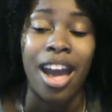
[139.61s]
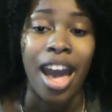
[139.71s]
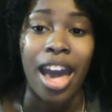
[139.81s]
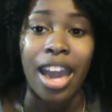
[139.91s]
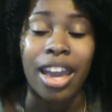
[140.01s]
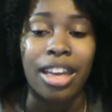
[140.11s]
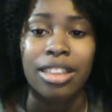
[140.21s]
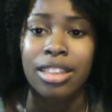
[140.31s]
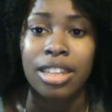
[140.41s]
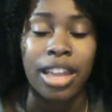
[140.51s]
I
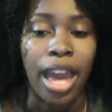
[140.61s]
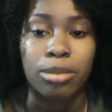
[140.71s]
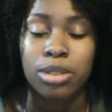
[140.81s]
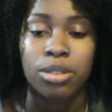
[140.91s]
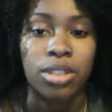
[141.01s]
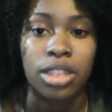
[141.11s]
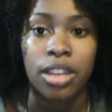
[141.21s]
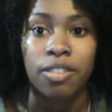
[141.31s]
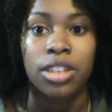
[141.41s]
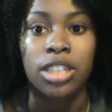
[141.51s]
absolutely
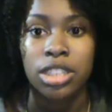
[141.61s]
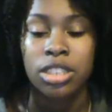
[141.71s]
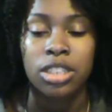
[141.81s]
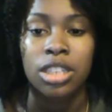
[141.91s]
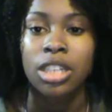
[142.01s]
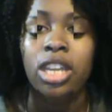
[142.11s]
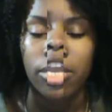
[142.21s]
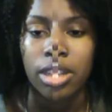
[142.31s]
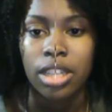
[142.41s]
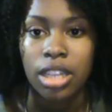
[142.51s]
love conditioner,
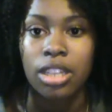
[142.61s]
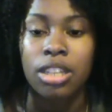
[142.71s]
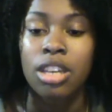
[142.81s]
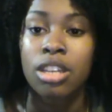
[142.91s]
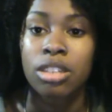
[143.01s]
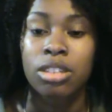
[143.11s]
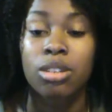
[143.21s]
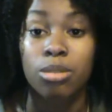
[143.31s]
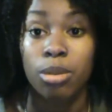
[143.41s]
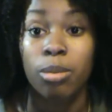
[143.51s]
and not
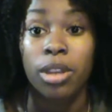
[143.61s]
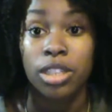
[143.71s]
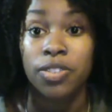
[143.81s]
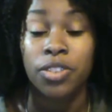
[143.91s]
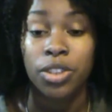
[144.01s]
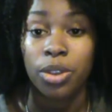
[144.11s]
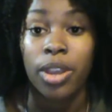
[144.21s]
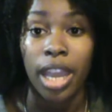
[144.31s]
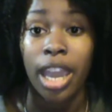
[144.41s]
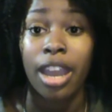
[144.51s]
do what works for your
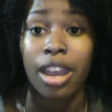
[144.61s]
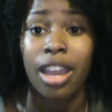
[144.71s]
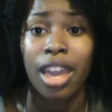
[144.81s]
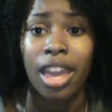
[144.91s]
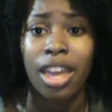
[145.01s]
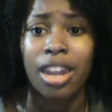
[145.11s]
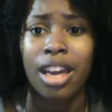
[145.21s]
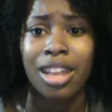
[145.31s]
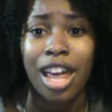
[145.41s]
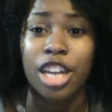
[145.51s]
hair, and
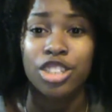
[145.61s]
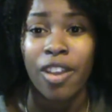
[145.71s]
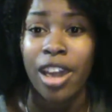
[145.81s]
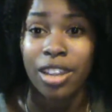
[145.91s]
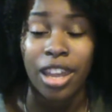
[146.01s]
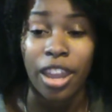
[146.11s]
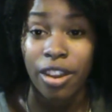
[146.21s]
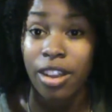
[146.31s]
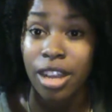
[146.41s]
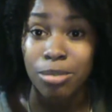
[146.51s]
a lot of trial and
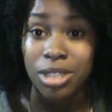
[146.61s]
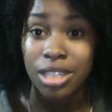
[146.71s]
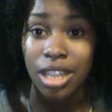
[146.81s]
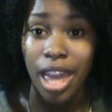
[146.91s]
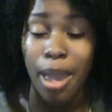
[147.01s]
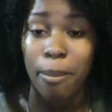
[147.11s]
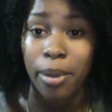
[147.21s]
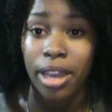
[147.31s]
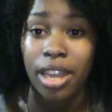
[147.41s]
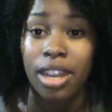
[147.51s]
error comes into that,
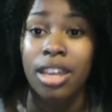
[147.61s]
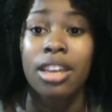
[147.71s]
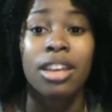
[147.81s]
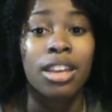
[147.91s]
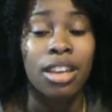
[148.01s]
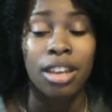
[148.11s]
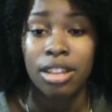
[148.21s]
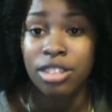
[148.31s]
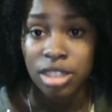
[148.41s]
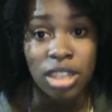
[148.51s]
but
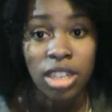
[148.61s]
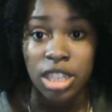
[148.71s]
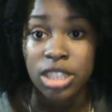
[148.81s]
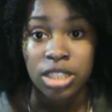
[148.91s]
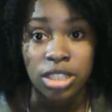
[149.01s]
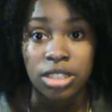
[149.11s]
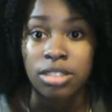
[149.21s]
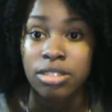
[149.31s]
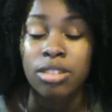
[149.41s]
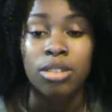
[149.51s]
conditioner
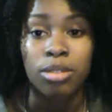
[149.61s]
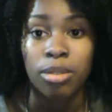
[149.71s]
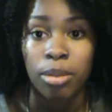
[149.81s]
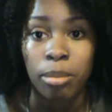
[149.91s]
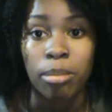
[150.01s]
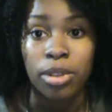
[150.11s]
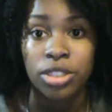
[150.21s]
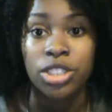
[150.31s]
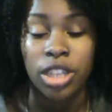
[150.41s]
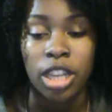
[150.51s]

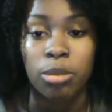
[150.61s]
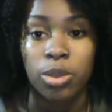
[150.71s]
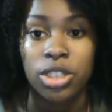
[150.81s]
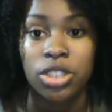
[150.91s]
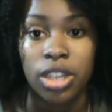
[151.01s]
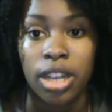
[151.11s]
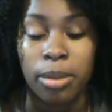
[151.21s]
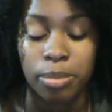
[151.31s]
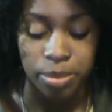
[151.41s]
builds your hair moisture up.